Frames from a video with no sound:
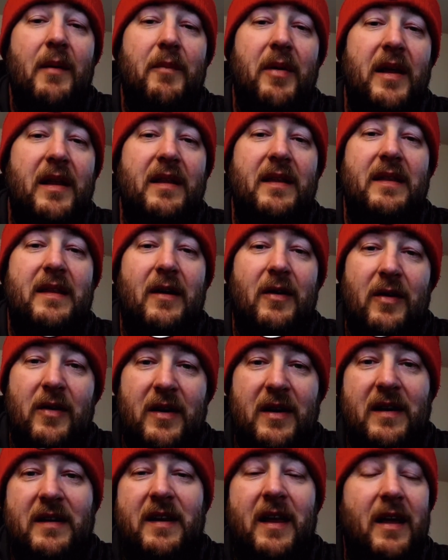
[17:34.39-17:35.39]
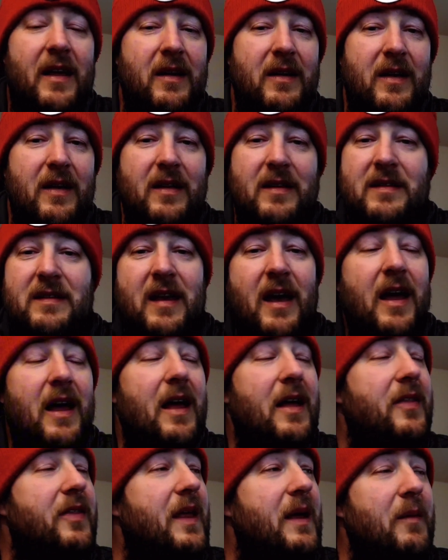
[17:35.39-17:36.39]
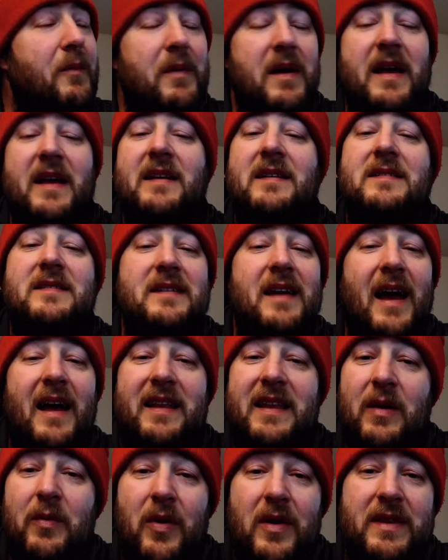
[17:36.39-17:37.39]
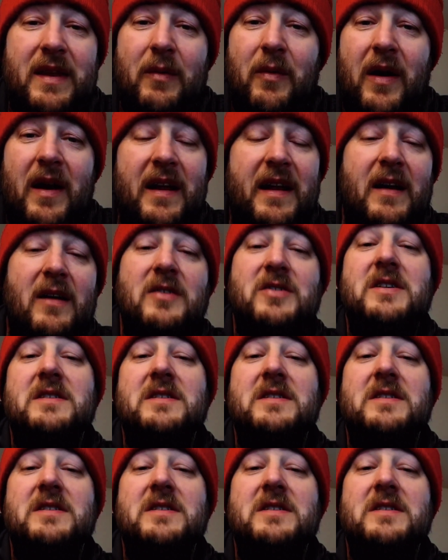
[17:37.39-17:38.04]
but they're going to tell them exactly what they want to hear.